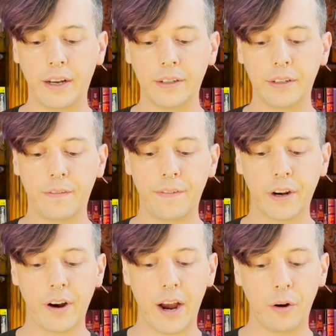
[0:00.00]

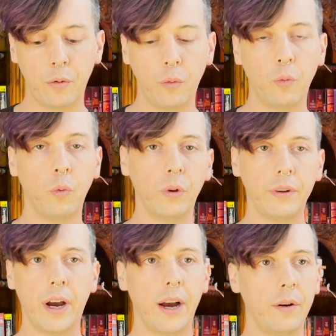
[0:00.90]
figure out
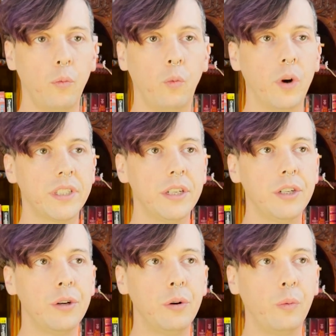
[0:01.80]
what to
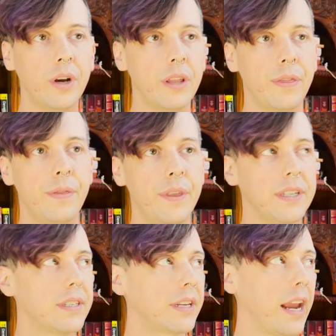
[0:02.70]
do with
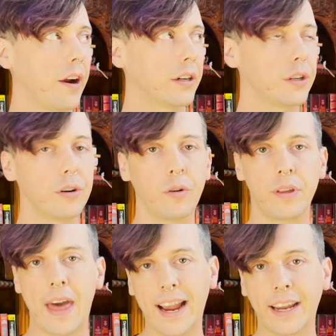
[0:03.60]
this character or
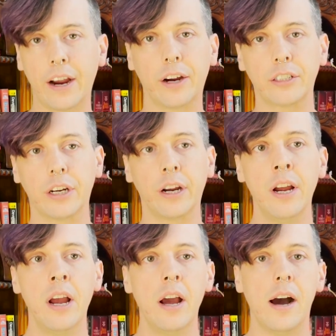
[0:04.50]
that character,
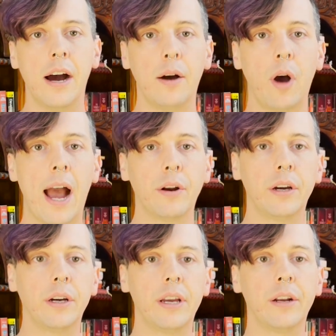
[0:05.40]
how
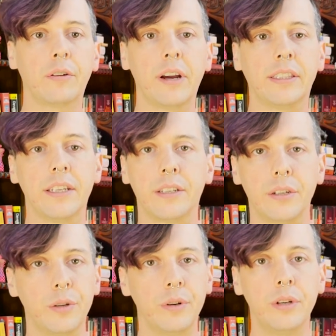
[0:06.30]
to integrate this
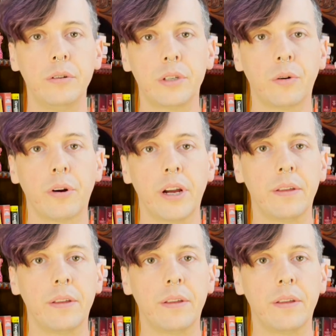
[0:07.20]
into a new story.